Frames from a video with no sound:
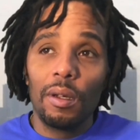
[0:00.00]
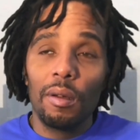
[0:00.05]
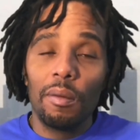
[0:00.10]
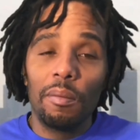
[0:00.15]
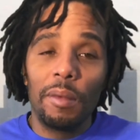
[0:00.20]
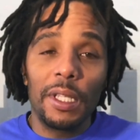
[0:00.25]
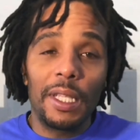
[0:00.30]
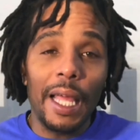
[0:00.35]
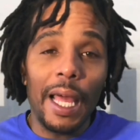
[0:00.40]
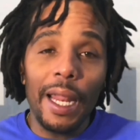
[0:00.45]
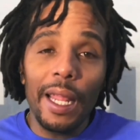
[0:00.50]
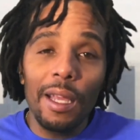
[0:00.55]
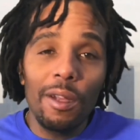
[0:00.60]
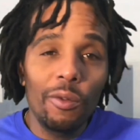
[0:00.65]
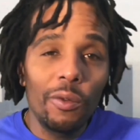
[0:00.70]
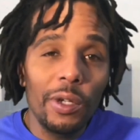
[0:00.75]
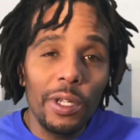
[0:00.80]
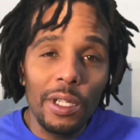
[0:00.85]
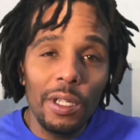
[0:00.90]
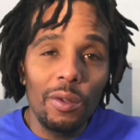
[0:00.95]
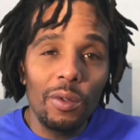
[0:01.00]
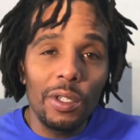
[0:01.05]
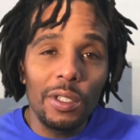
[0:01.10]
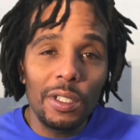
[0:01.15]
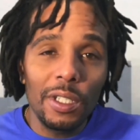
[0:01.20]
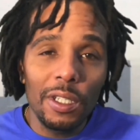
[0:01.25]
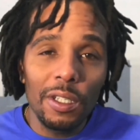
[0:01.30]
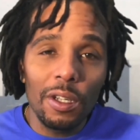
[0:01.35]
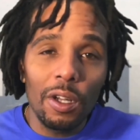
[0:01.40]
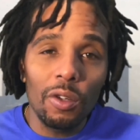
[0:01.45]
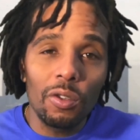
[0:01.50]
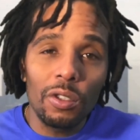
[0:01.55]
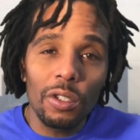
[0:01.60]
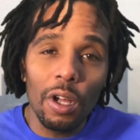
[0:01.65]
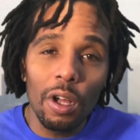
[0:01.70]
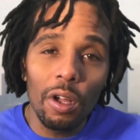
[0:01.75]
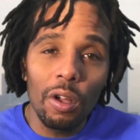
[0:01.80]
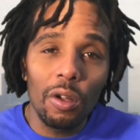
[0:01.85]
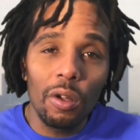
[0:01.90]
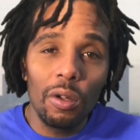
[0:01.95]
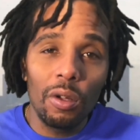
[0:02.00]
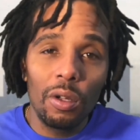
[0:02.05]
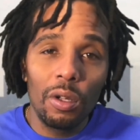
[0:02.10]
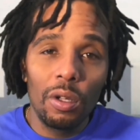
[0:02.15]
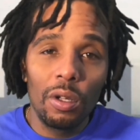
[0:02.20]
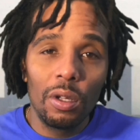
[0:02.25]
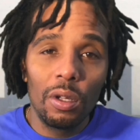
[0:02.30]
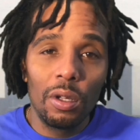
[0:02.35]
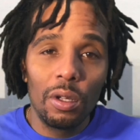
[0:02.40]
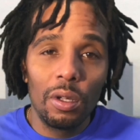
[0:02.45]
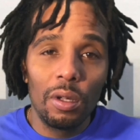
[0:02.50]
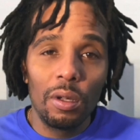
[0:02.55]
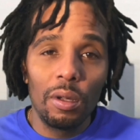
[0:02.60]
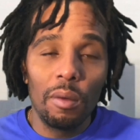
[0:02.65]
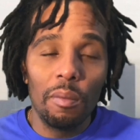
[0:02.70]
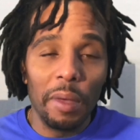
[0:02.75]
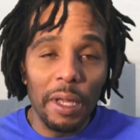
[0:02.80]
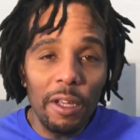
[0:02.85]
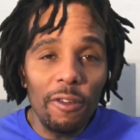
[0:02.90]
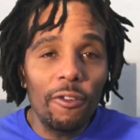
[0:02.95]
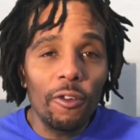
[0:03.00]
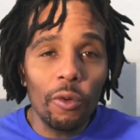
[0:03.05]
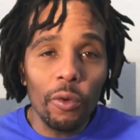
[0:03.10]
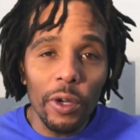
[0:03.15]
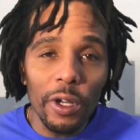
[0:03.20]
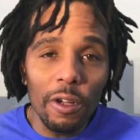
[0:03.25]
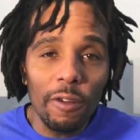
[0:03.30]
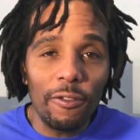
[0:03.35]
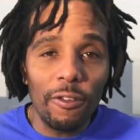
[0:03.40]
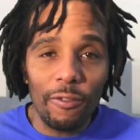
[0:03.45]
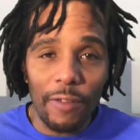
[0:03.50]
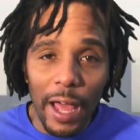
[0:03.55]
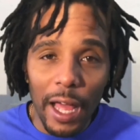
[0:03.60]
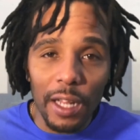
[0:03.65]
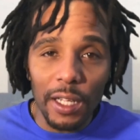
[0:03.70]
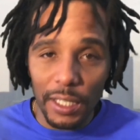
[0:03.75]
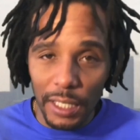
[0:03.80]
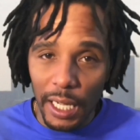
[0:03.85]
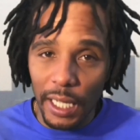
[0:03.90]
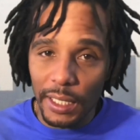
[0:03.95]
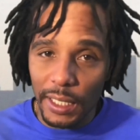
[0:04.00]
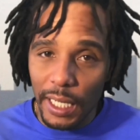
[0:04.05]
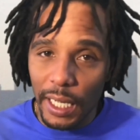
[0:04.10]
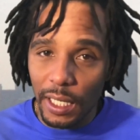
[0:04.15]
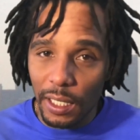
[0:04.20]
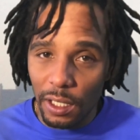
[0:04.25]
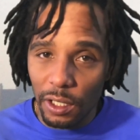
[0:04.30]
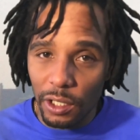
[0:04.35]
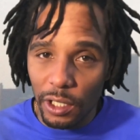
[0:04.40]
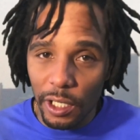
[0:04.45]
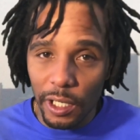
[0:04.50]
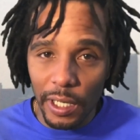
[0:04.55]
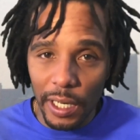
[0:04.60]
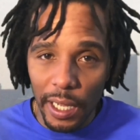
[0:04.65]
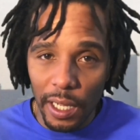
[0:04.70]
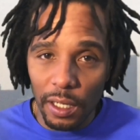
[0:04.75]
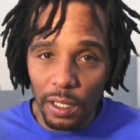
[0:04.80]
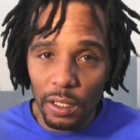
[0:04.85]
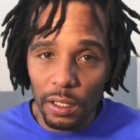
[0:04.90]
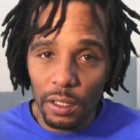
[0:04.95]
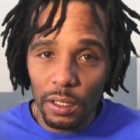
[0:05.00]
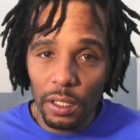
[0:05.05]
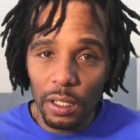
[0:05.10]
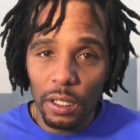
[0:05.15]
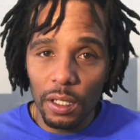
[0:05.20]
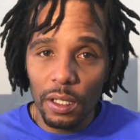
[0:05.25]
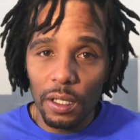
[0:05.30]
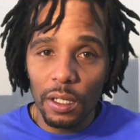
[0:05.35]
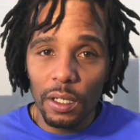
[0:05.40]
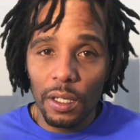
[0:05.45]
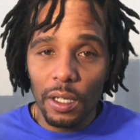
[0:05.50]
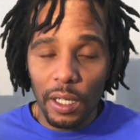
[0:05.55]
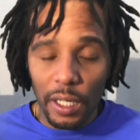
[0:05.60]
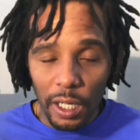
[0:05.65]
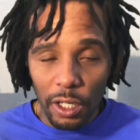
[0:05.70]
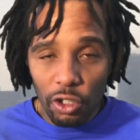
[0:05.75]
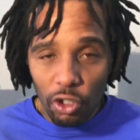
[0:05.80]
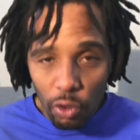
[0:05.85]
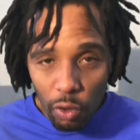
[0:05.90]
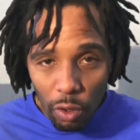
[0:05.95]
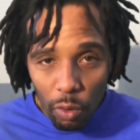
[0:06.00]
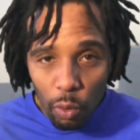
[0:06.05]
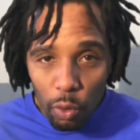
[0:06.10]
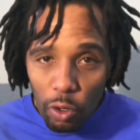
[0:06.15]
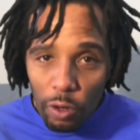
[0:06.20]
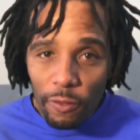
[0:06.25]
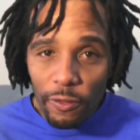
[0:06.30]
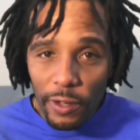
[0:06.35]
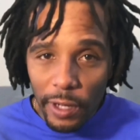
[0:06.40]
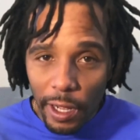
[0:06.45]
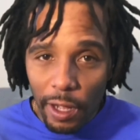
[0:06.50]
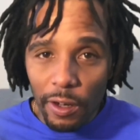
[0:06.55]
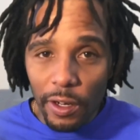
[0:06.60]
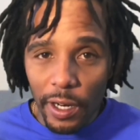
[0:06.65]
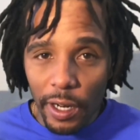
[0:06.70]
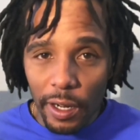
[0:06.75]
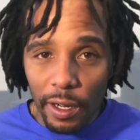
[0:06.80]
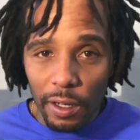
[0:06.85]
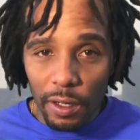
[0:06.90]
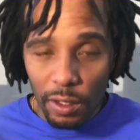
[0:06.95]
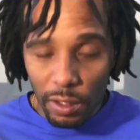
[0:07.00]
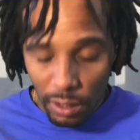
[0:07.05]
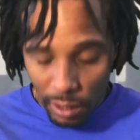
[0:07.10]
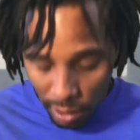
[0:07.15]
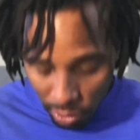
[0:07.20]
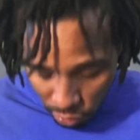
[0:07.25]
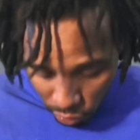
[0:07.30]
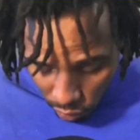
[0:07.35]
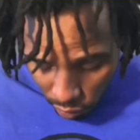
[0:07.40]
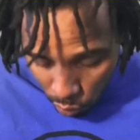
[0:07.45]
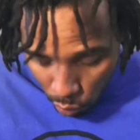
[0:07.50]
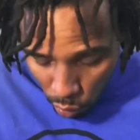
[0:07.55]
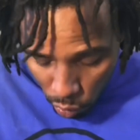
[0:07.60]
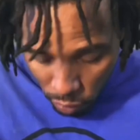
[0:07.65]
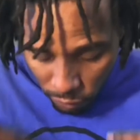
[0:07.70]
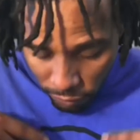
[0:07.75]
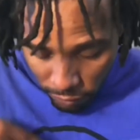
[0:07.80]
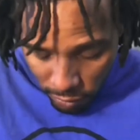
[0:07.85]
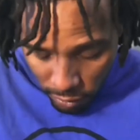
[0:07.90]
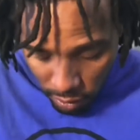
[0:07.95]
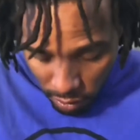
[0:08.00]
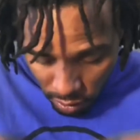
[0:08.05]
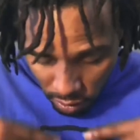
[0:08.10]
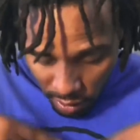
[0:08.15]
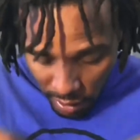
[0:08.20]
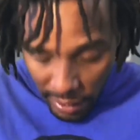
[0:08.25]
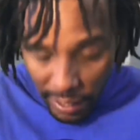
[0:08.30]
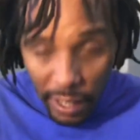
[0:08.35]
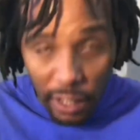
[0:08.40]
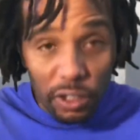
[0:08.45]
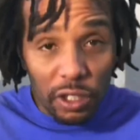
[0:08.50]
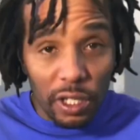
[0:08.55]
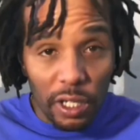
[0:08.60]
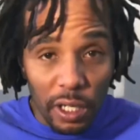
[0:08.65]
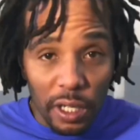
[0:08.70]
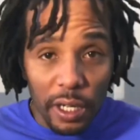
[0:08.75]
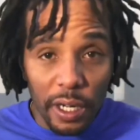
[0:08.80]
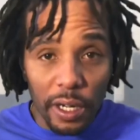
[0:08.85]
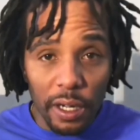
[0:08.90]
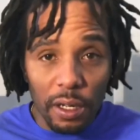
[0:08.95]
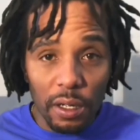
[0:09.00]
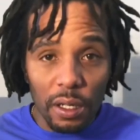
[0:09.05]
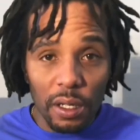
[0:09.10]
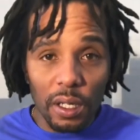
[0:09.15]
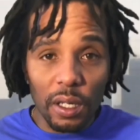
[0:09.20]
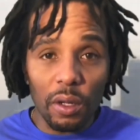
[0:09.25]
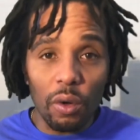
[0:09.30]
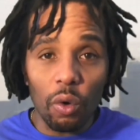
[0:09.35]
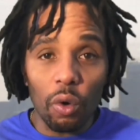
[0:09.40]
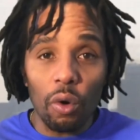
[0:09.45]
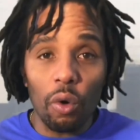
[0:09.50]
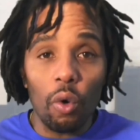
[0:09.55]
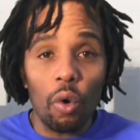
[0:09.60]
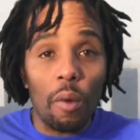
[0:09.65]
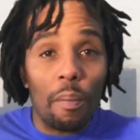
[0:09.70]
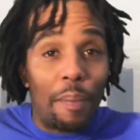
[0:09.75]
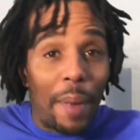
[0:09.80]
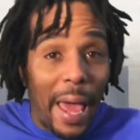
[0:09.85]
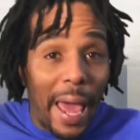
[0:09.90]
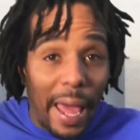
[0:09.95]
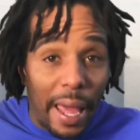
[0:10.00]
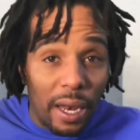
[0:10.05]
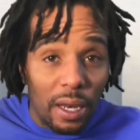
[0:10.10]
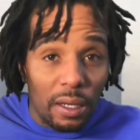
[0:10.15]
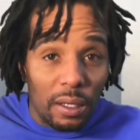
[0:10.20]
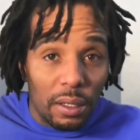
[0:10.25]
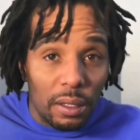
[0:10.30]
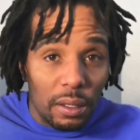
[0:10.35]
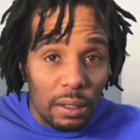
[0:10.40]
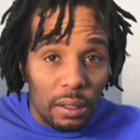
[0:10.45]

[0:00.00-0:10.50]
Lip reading: But that ain't really what's in your soul. Be for real for Valentine's Day this year, ladies. Get you a wolf down there. Get you a wolf etched in there. Or bat.